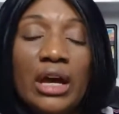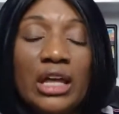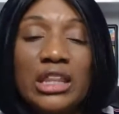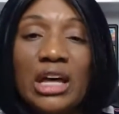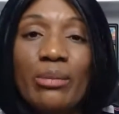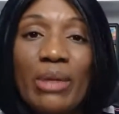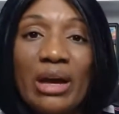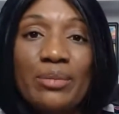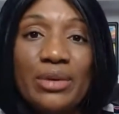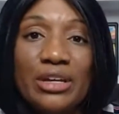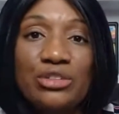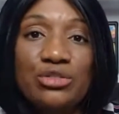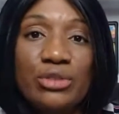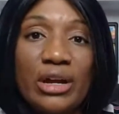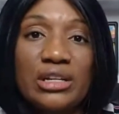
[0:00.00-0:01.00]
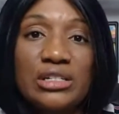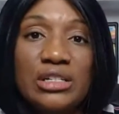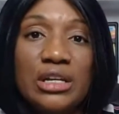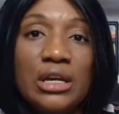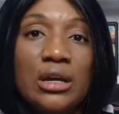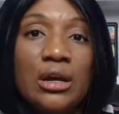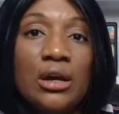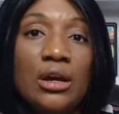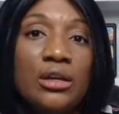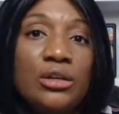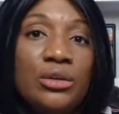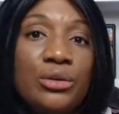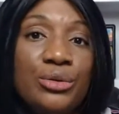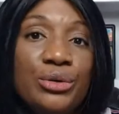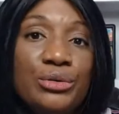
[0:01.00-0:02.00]
And that might be a strategy
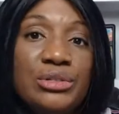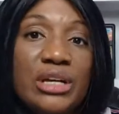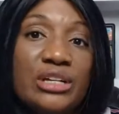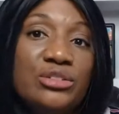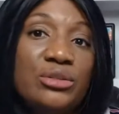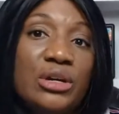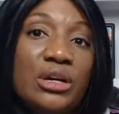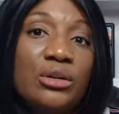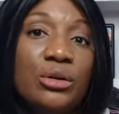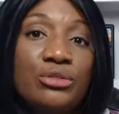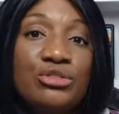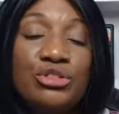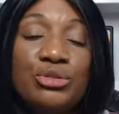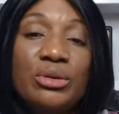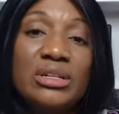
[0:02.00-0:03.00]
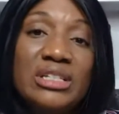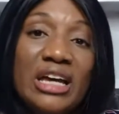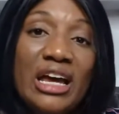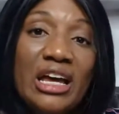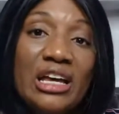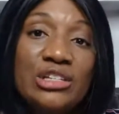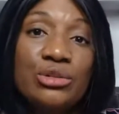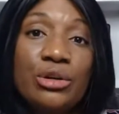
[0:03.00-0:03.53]
you use as you get closer to a test,